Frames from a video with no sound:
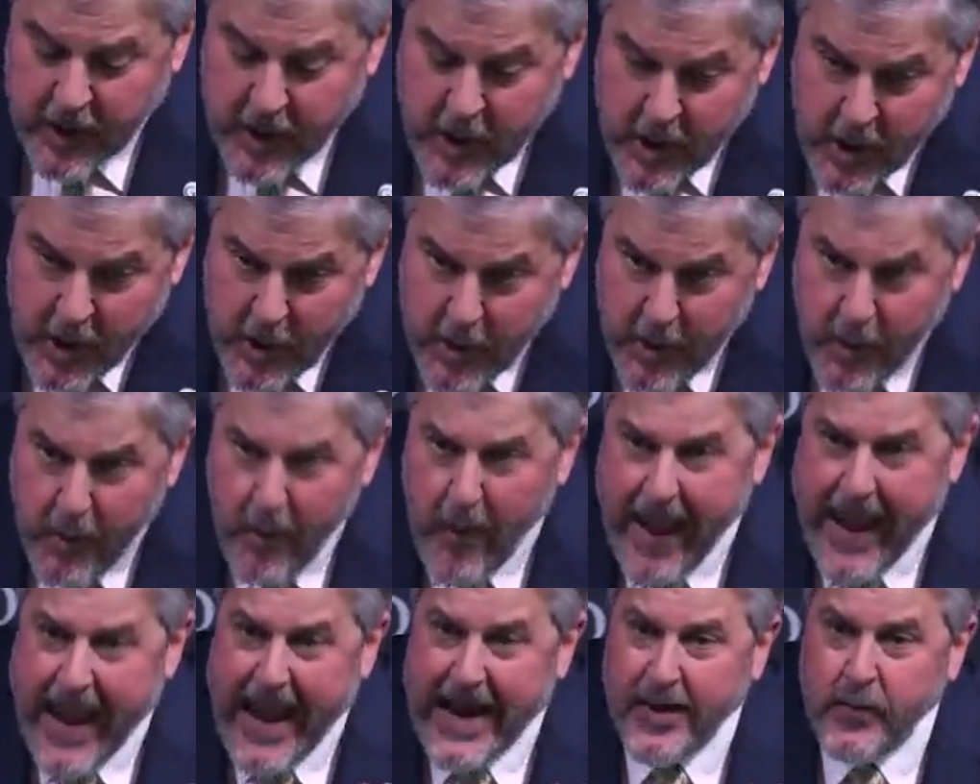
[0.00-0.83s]

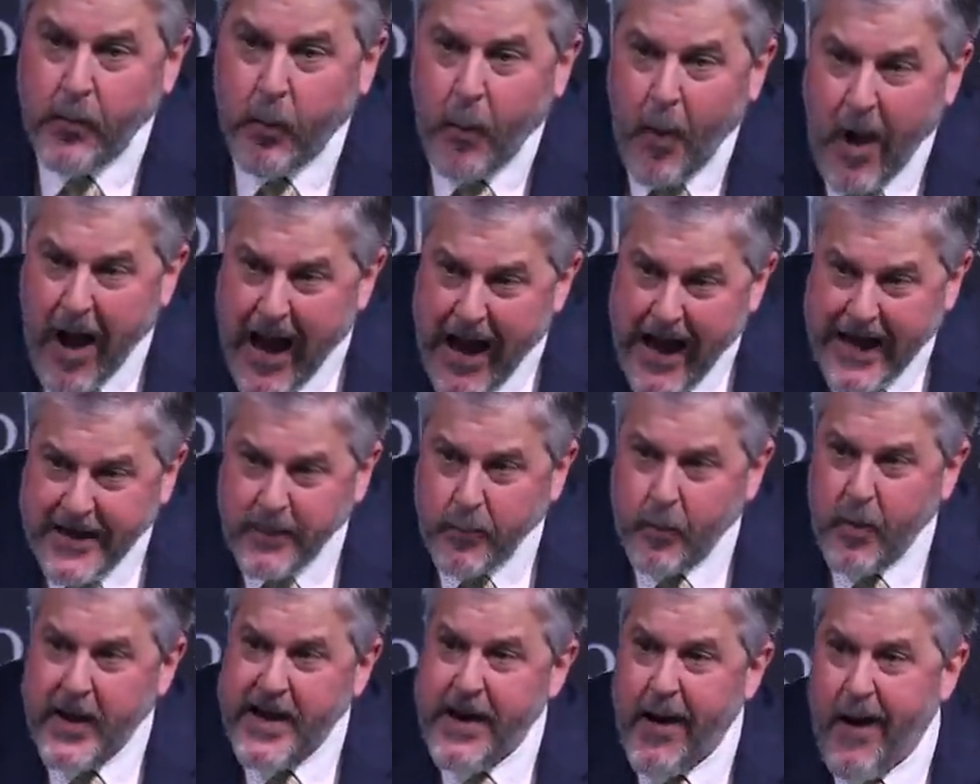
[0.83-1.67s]
who and
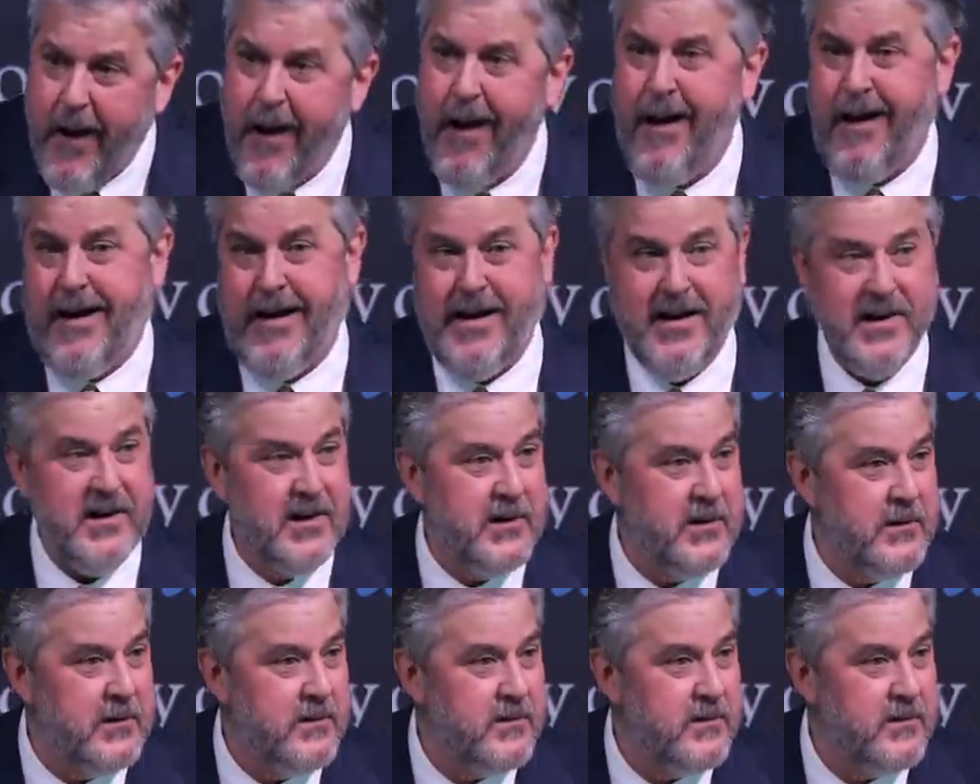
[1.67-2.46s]
what we are.